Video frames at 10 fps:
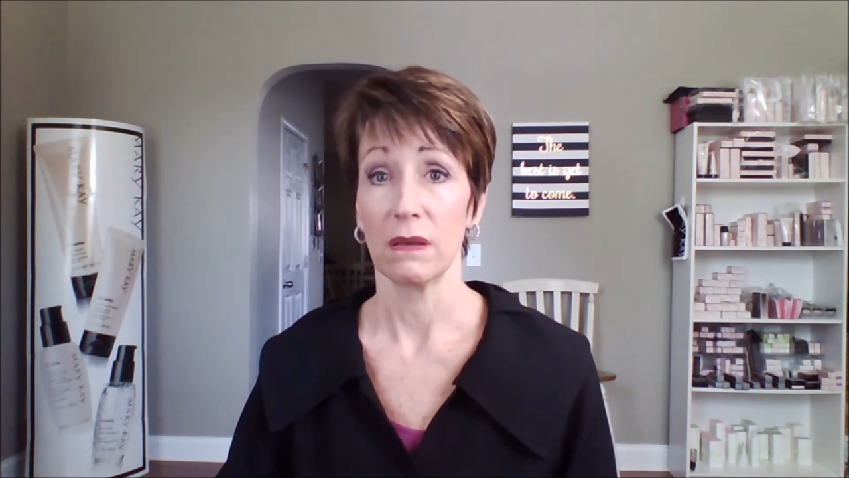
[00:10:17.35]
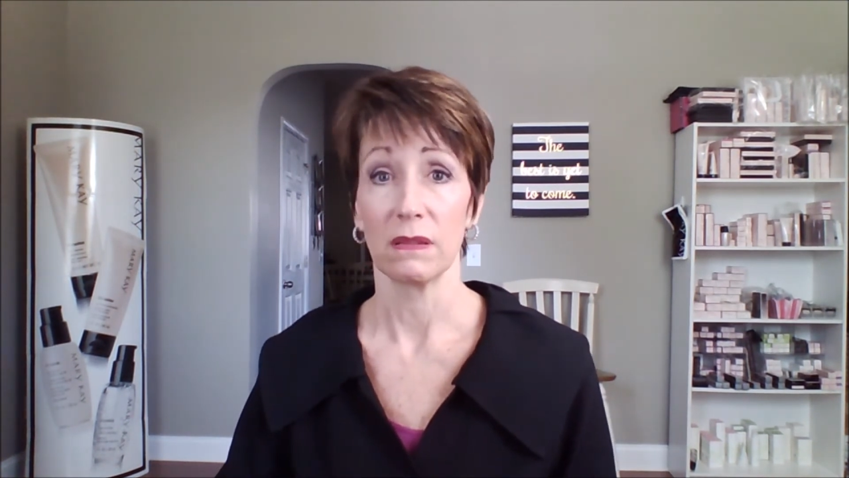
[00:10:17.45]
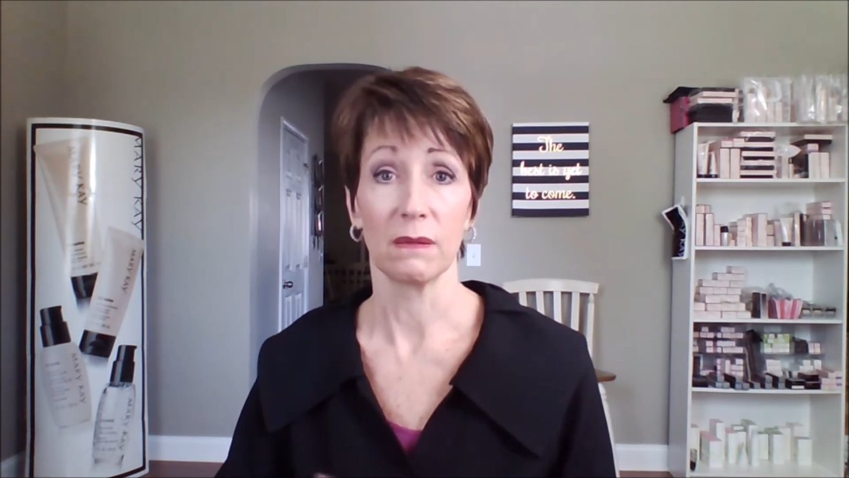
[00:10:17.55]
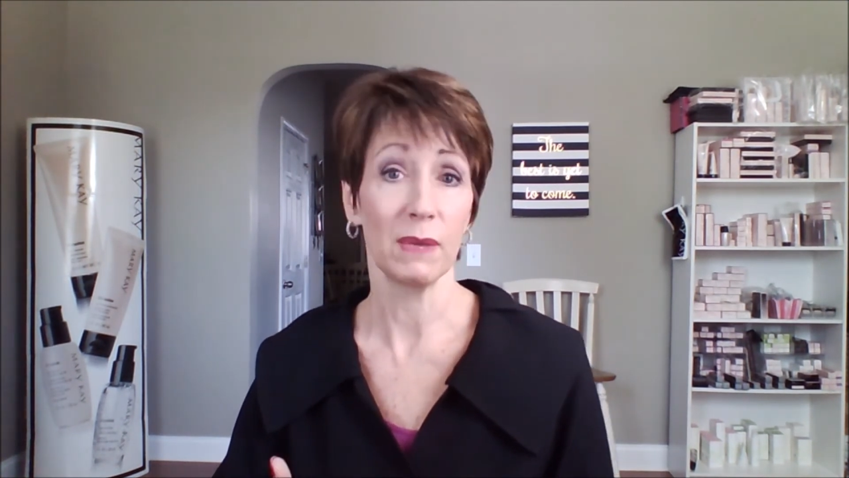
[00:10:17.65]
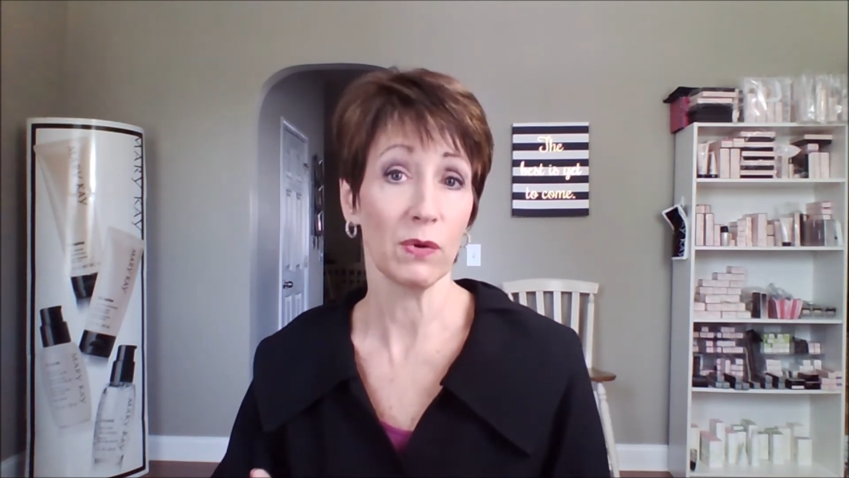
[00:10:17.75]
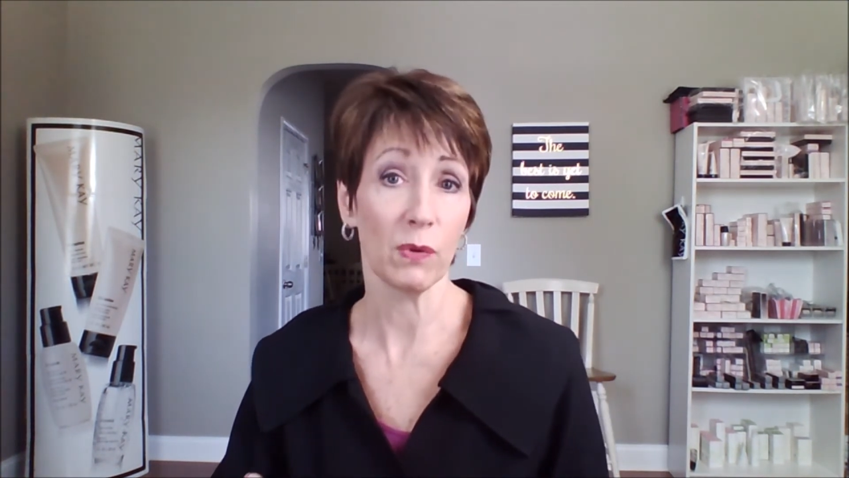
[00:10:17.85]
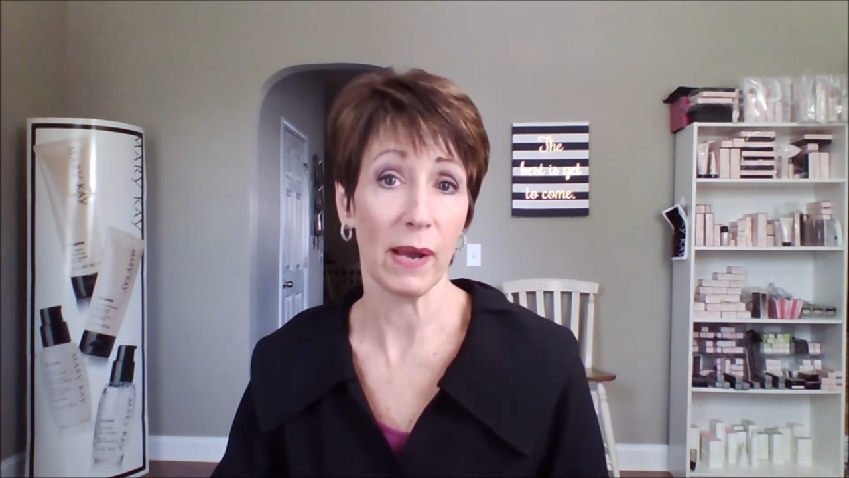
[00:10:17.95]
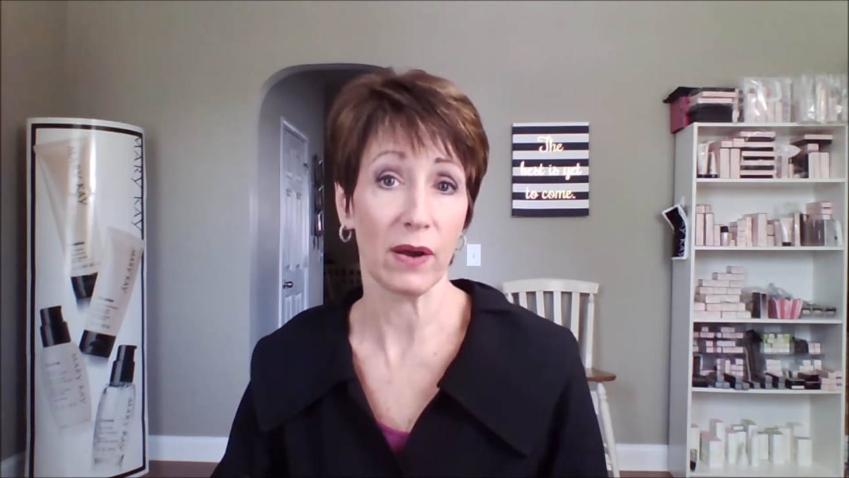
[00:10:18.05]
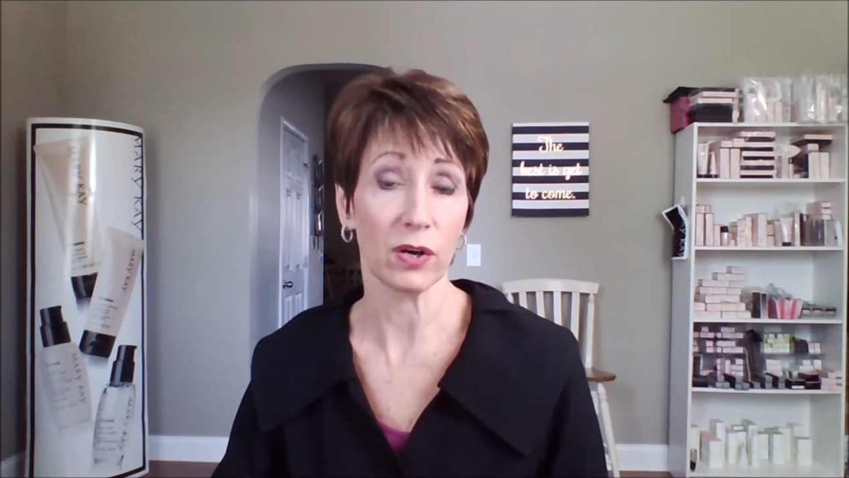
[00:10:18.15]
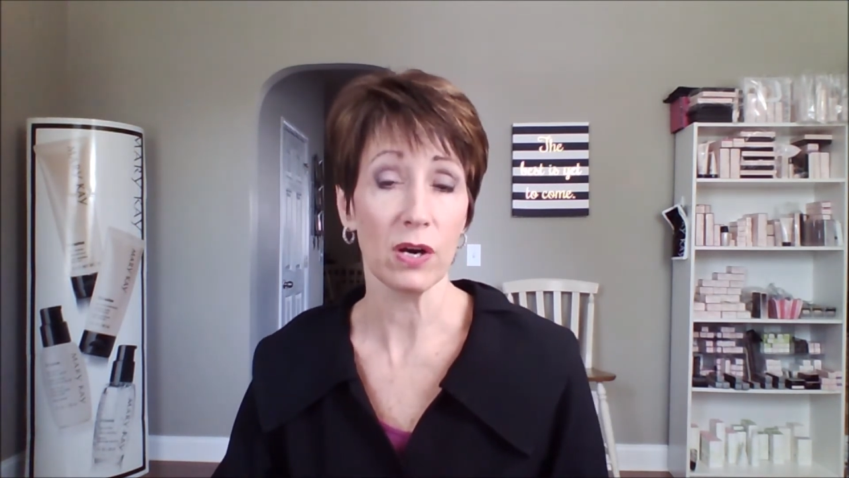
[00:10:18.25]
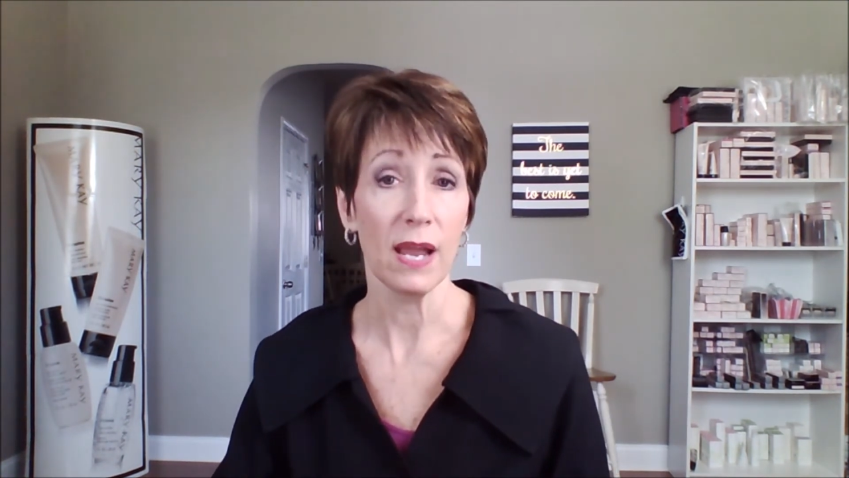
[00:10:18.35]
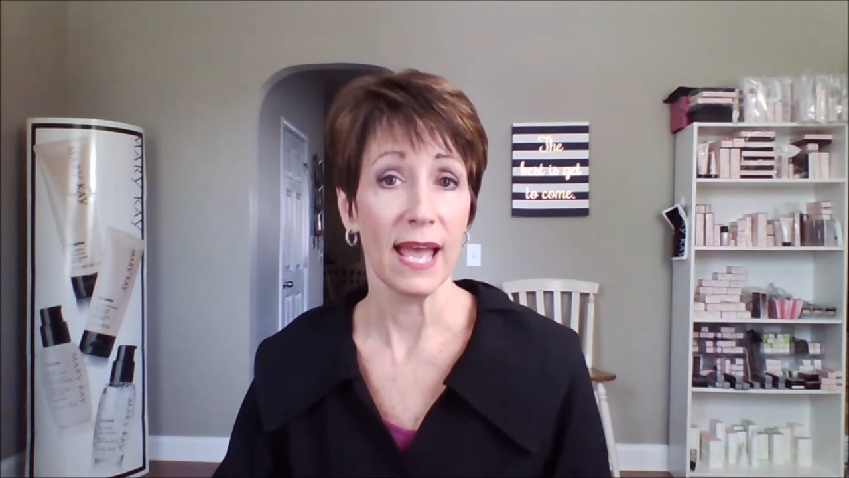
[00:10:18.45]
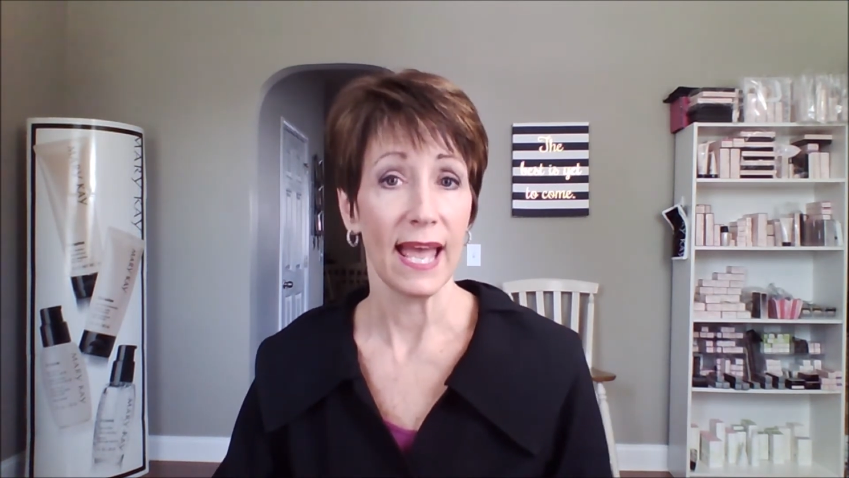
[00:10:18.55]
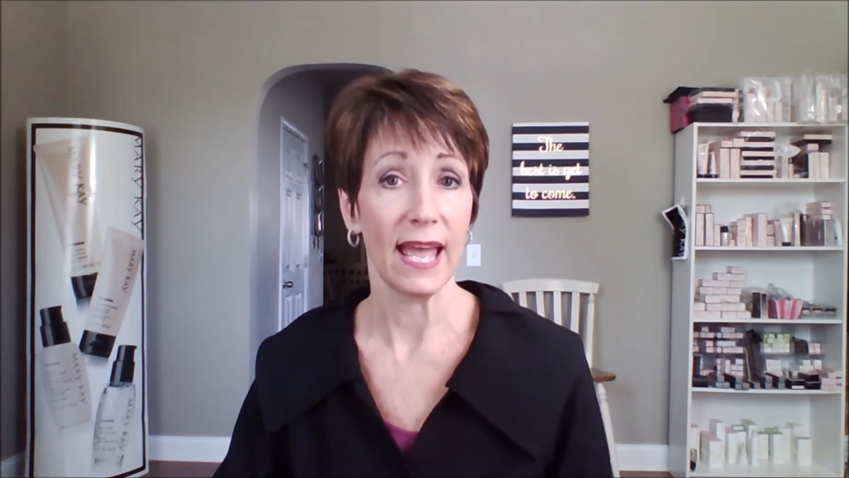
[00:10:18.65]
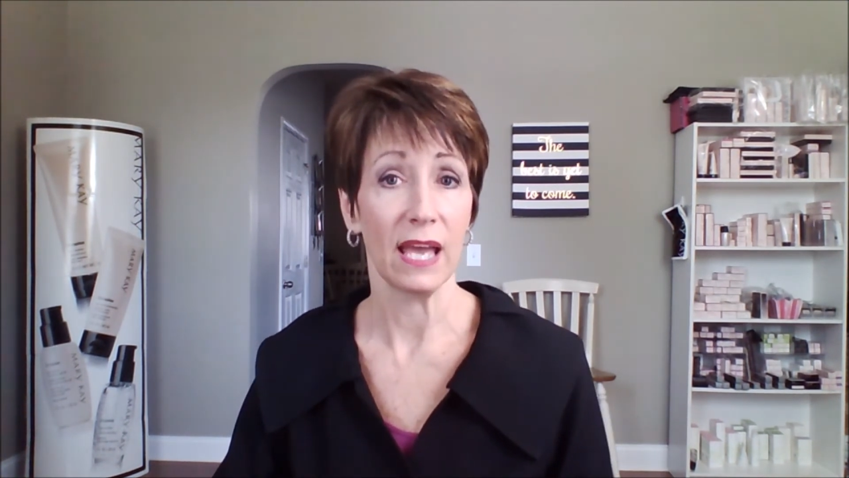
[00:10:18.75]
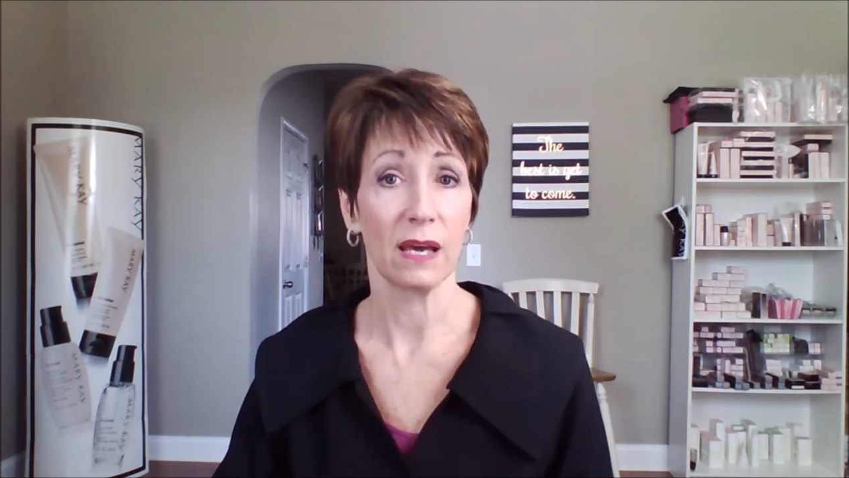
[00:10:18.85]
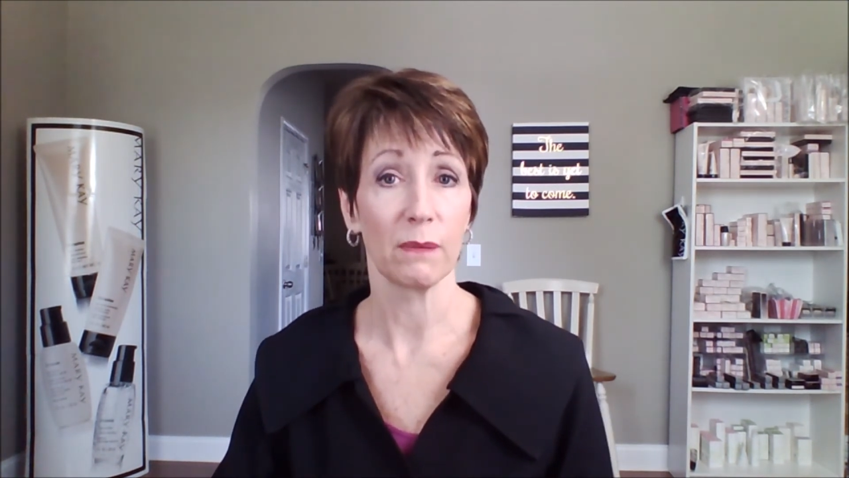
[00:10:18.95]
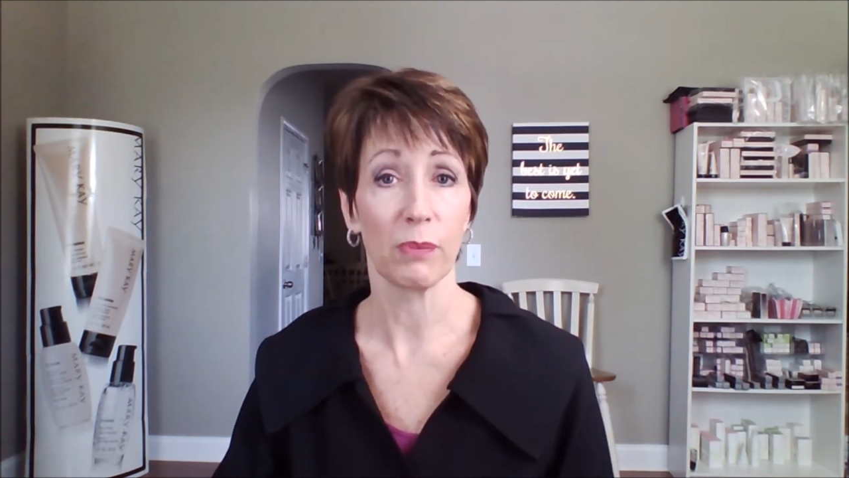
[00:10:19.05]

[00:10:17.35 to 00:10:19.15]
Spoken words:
the mineral powder and